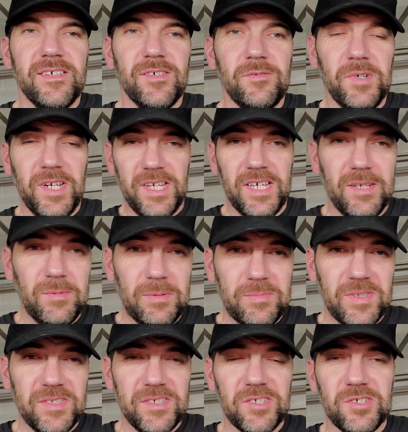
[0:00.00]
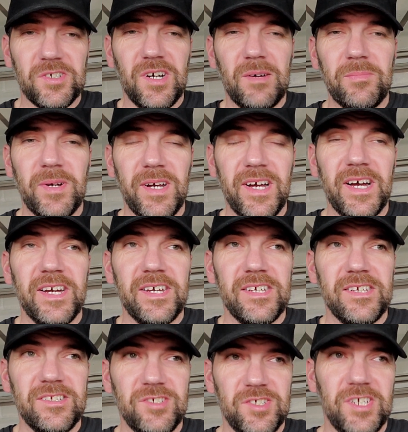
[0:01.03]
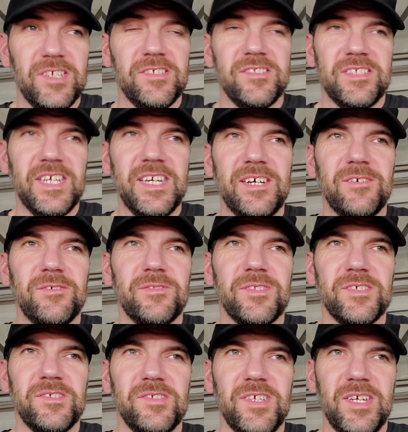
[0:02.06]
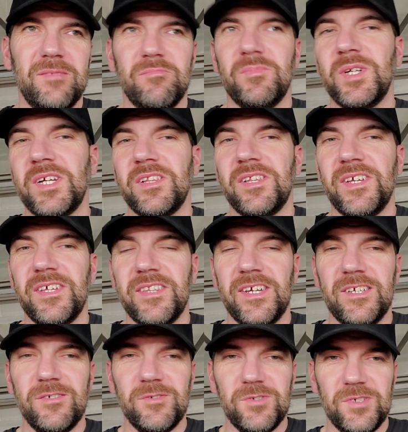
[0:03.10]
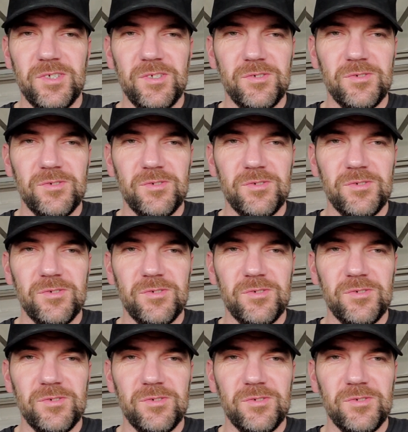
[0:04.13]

when I came up to this shop, I chased down the same brake lathe I used to